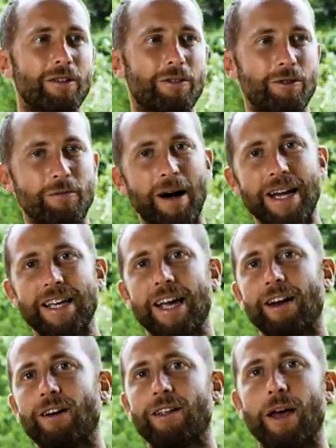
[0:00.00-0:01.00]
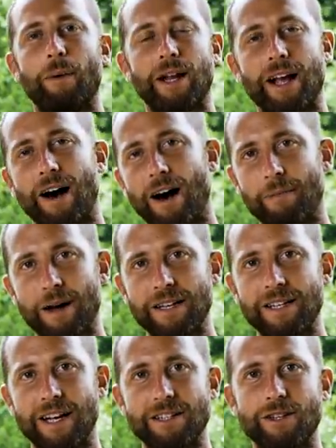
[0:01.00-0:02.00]
through my year, they would
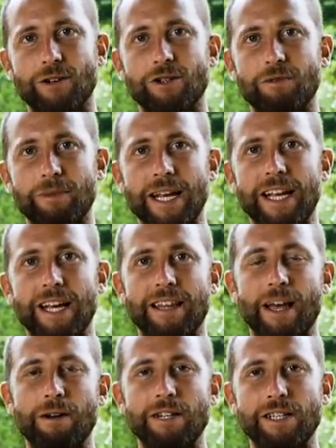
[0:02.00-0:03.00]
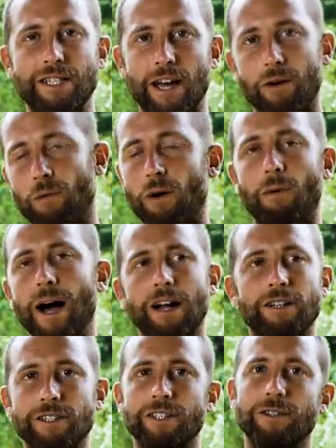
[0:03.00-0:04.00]
comment on social media and they would just say, well, why
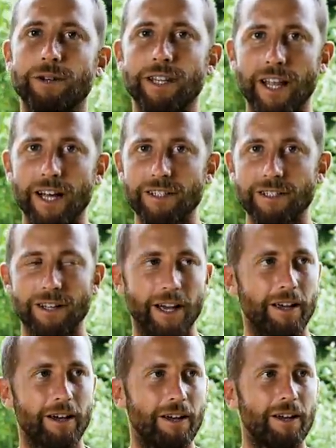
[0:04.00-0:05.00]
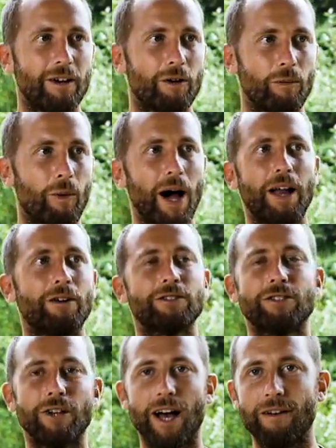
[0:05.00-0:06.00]
aren't you doing this? Like, why
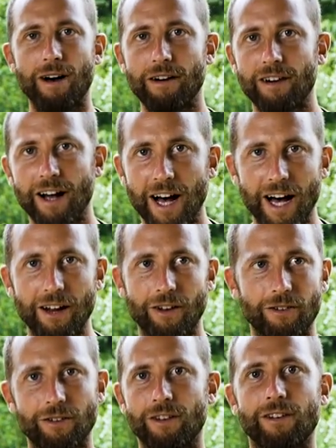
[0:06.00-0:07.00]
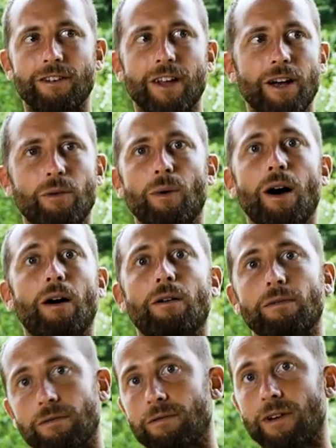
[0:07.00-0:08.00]
don't you have avocados? And it's like,
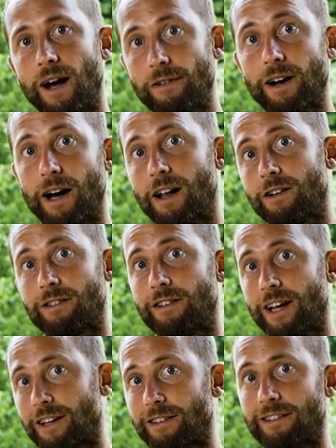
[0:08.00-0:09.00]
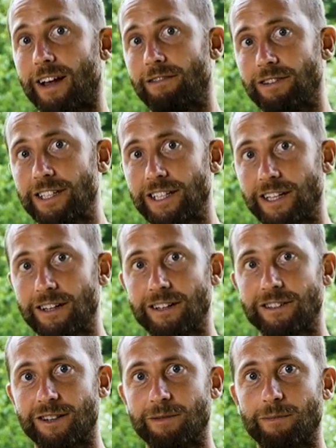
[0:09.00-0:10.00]
well, avocados take 7
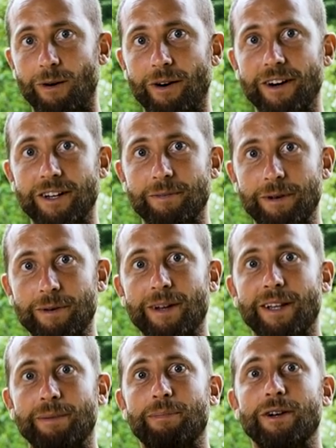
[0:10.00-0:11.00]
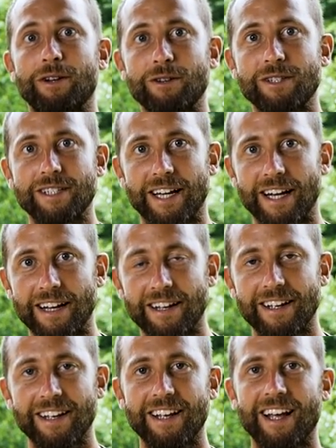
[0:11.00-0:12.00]
years or more to be really producing.
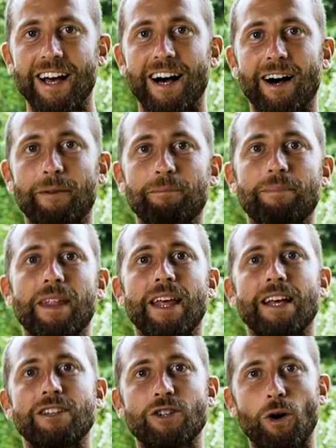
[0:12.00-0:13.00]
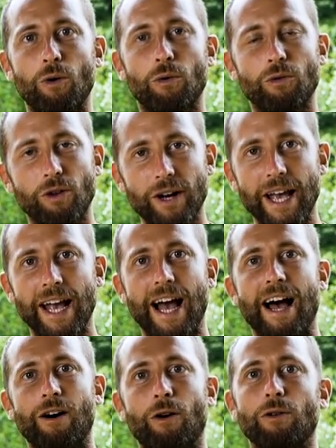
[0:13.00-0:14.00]
So looking
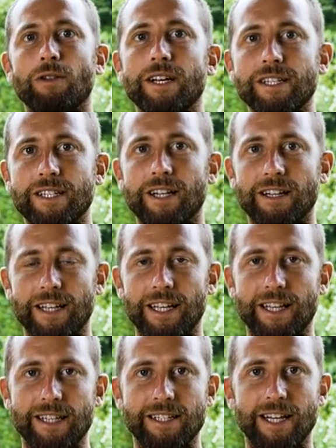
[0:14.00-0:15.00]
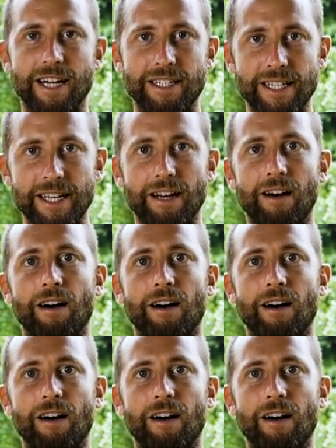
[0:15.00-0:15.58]
at holistically this idea